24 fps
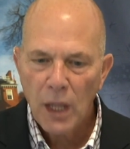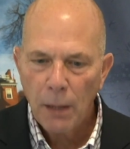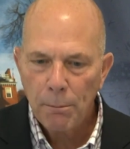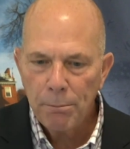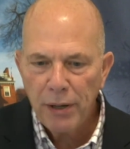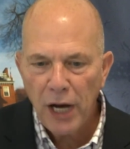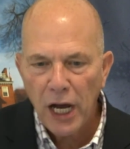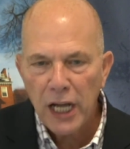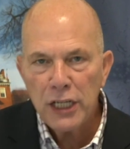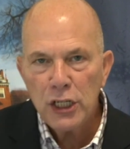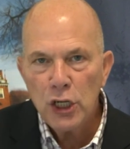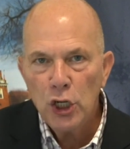
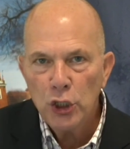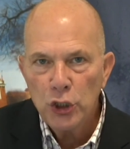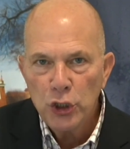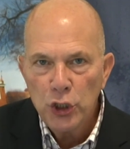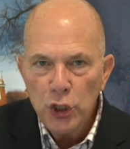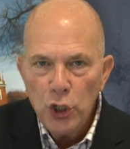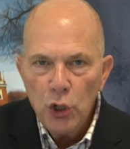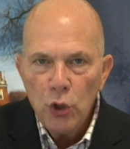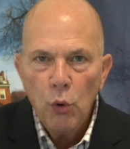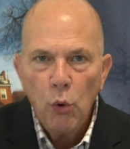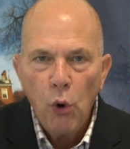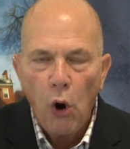But
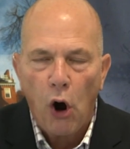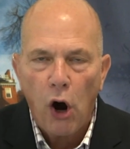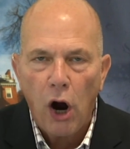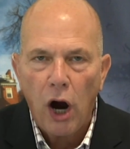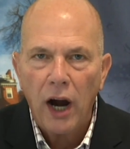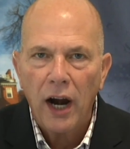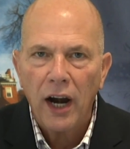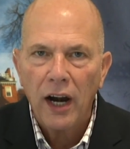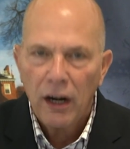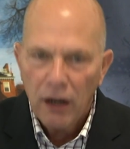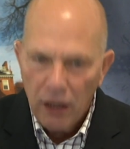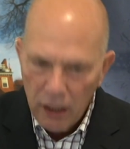you
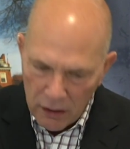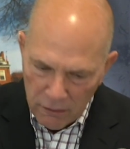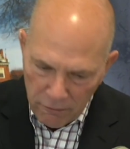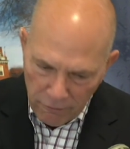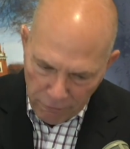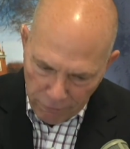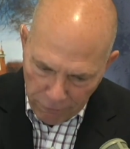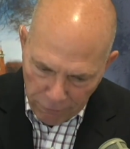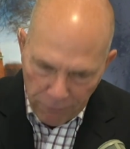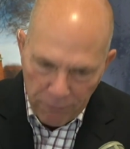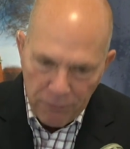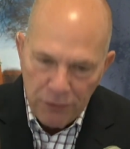are,
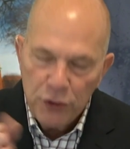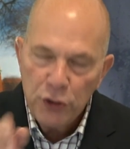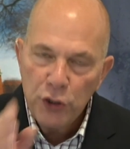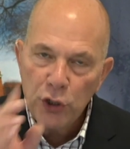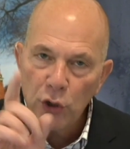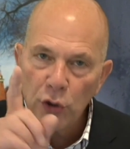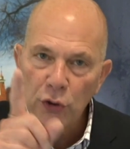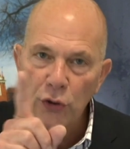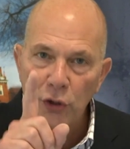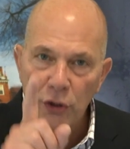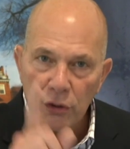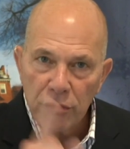
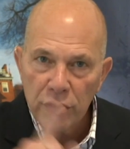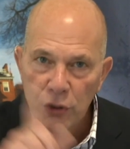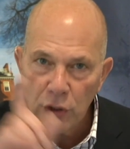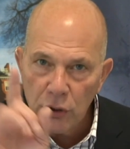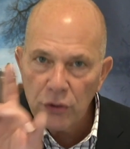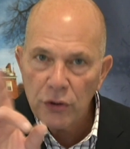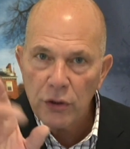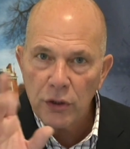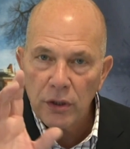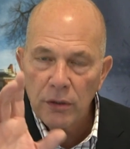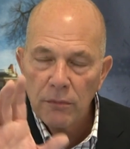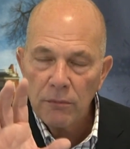you're the,
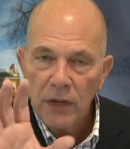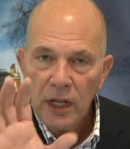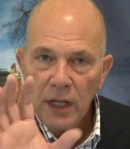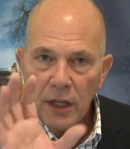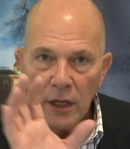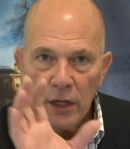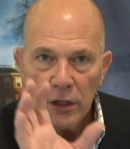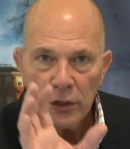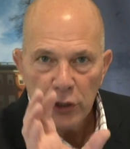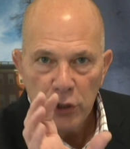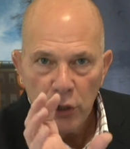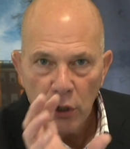you're the,
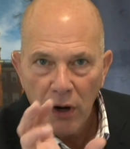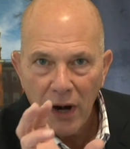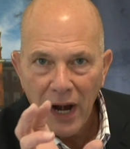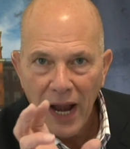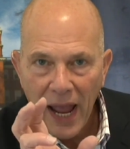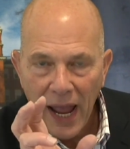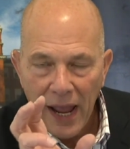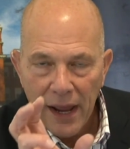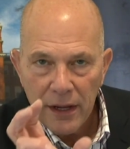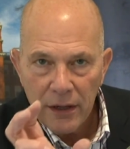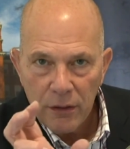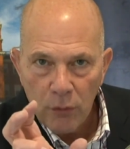you're,
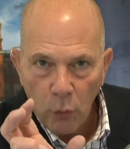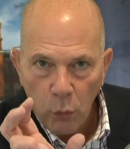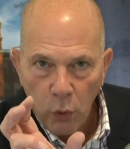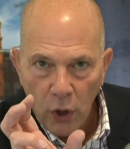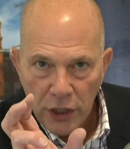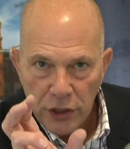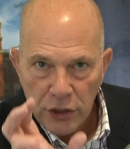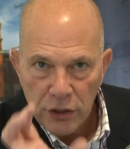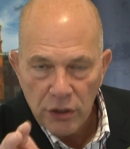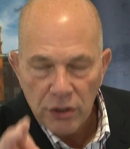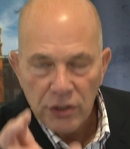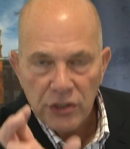uh,
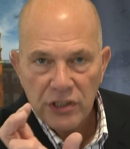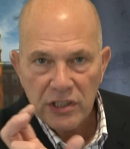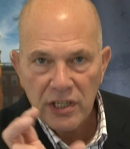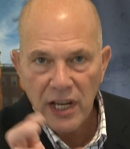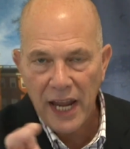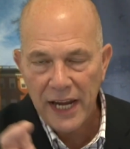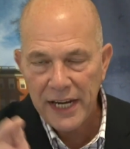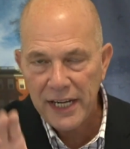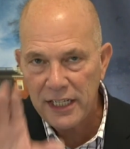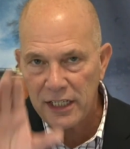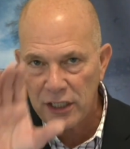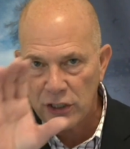what you're
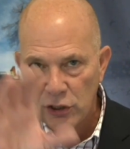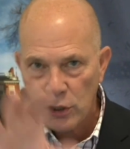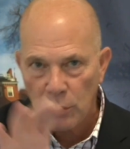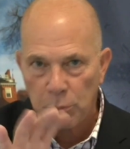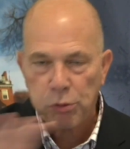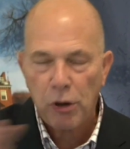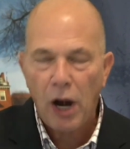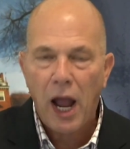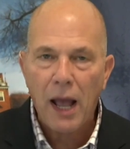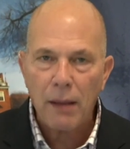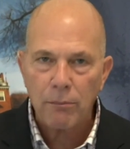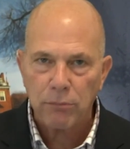saying is the
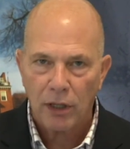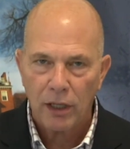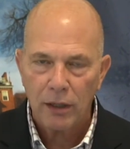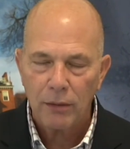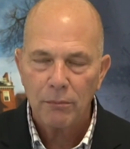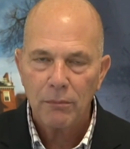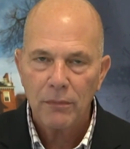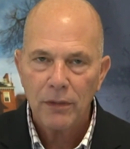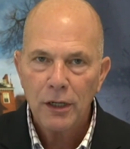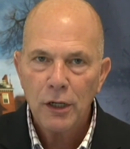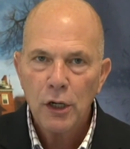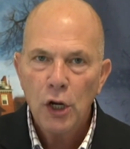problem.
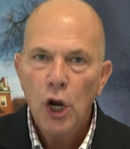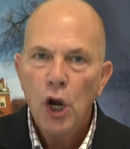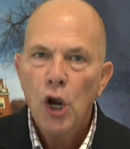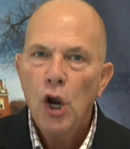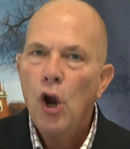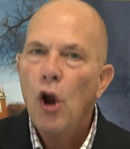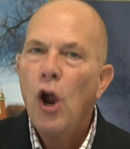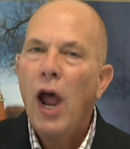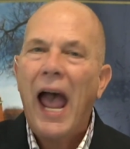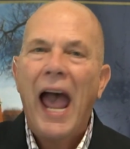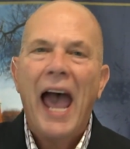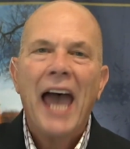
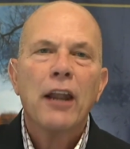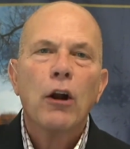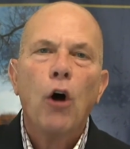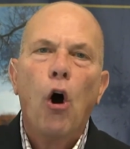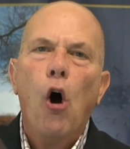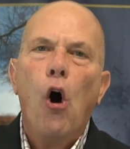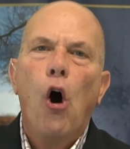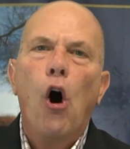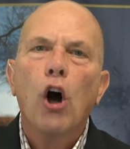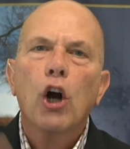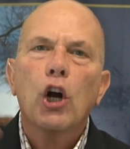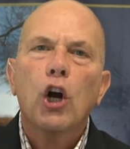At
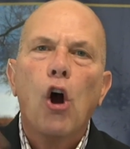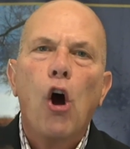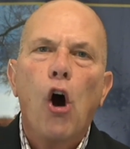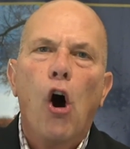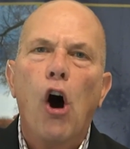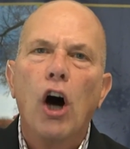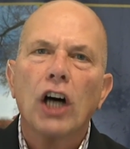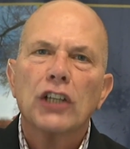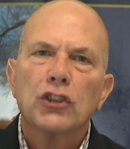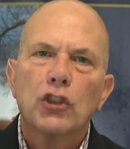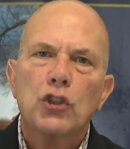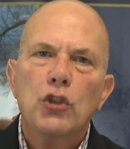all
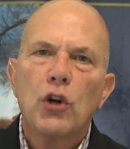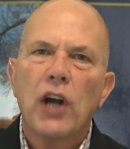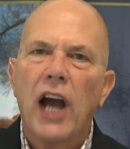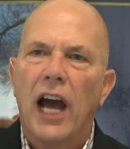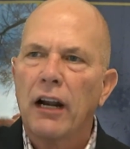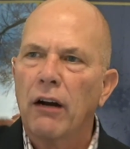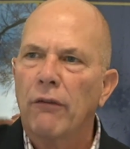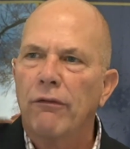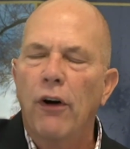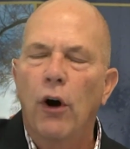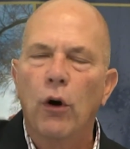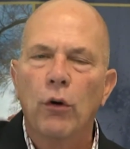costs, you got
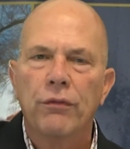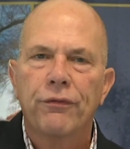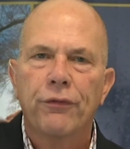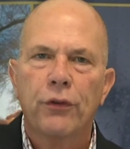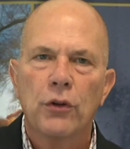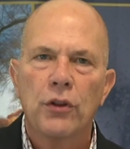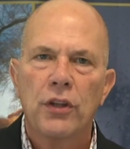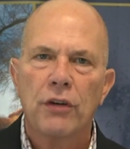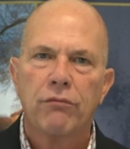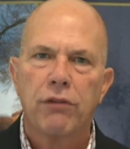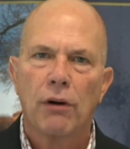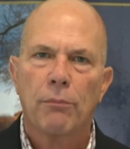to vote for
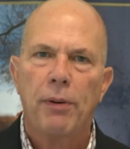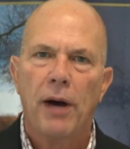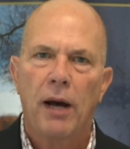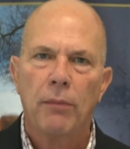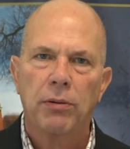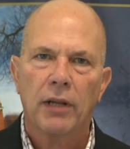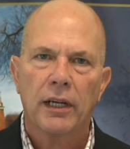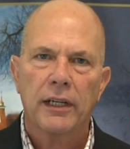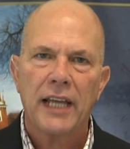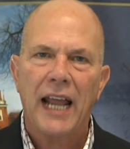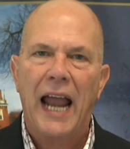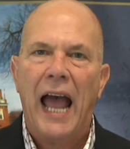the
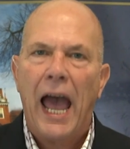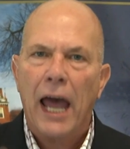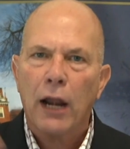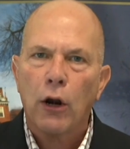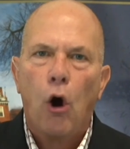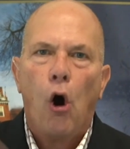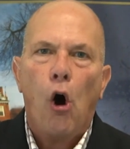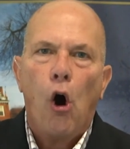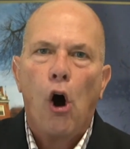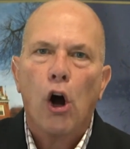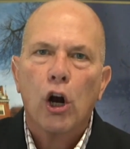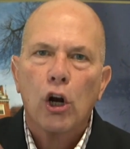Republican. At
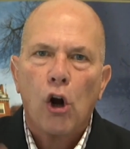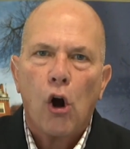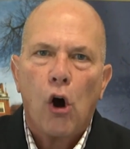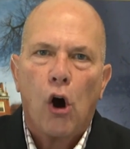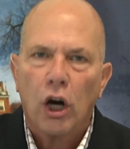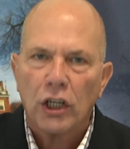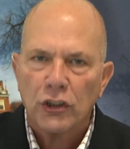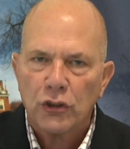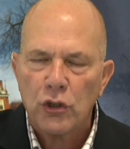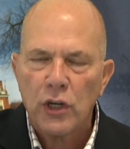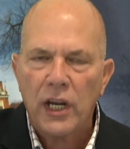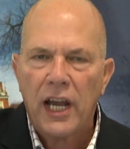all
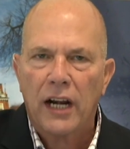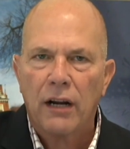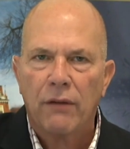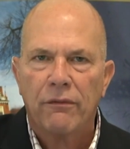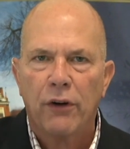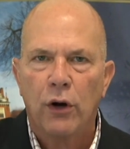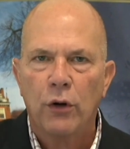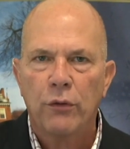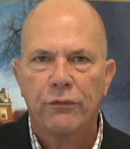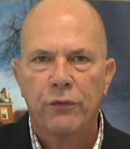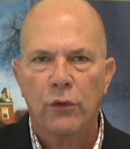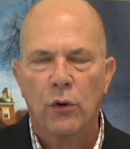costs, you got to
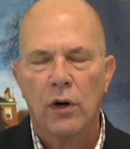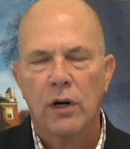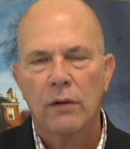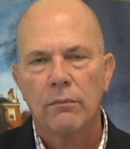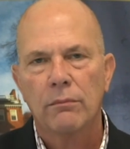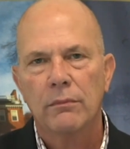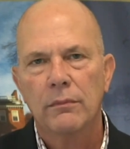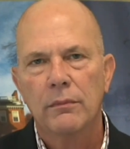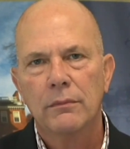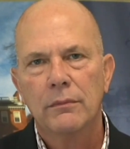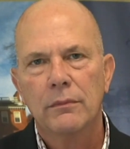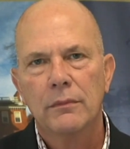vote for him.
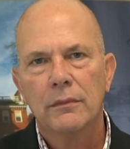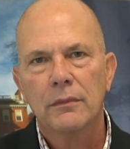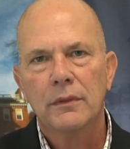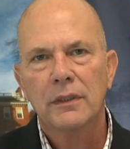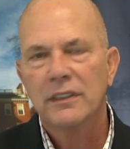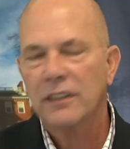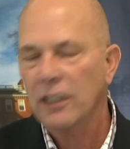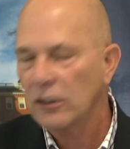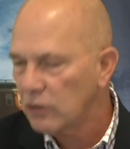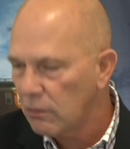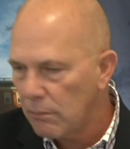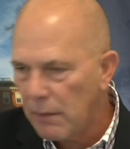
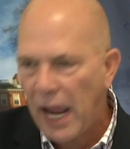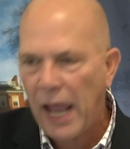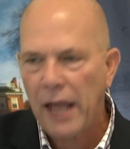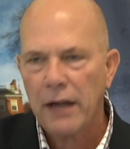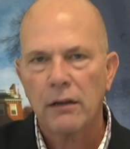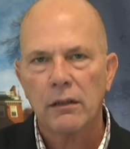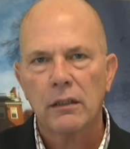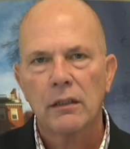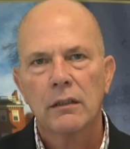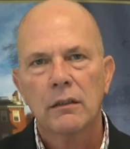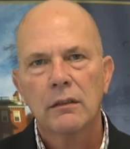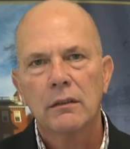Doesn't
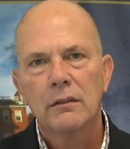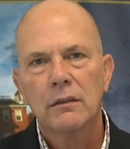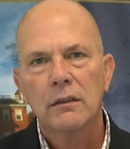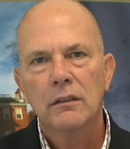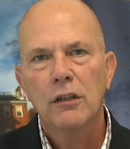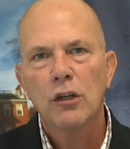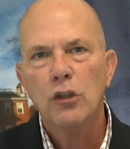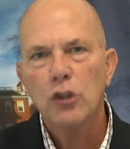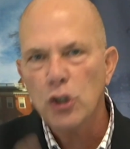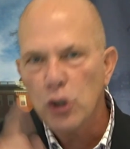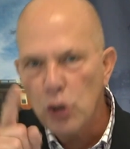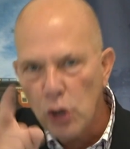matter.
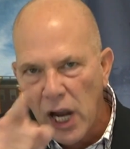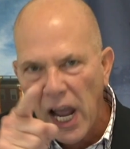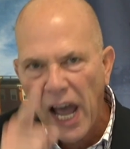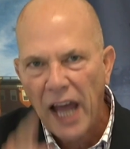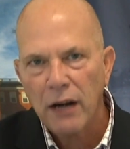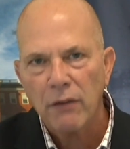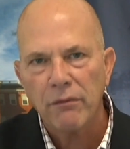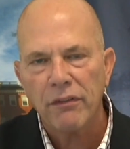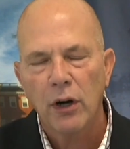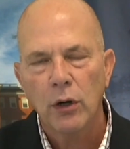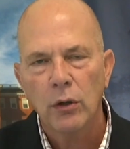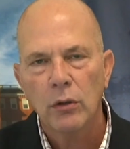You got
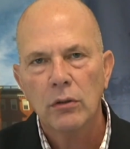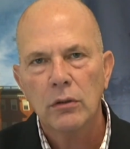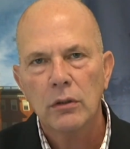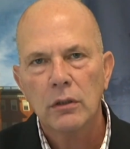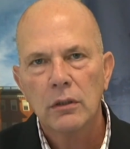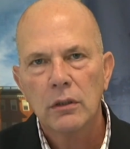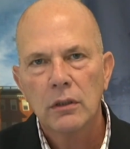to vote.